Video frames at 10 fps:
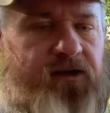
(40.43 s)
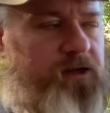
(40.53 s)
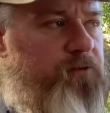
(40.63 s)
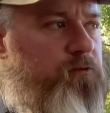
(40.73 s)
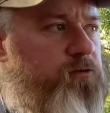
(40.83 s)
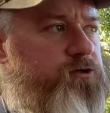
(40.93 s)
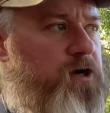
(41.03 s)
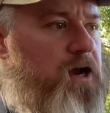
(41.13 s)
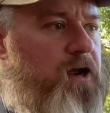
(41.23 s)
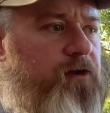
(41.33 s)
and won't
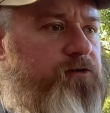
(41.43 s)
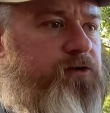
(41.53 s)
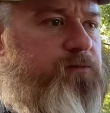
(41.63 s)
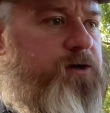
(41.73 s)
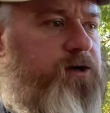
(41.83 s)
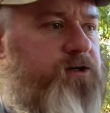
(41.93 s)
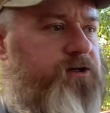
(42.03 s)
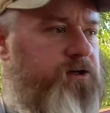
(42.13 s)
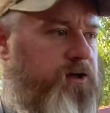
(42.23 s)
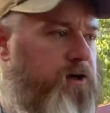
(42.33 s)
dry out too much.
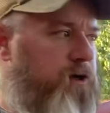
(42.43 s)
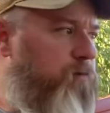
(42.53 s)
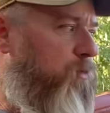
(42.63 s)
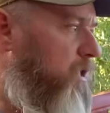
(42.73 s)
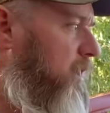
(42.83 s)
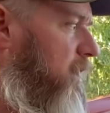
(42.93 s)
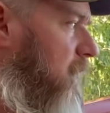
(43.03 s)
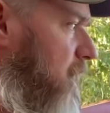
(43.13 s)
But uh, I